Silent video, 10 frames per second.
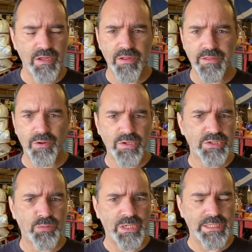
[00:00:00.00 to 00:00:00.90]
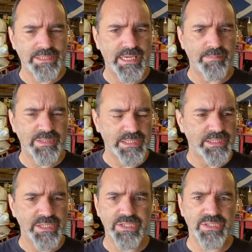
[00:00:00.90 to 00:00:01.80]
thoughts while attempting
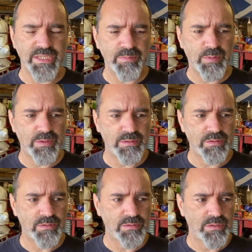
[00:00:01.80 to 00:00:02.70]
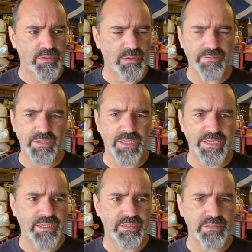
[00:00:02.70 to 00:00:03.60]
to sleep. Or if you
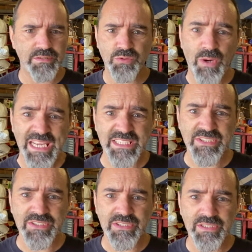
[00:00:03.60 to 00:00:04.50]
like, twits.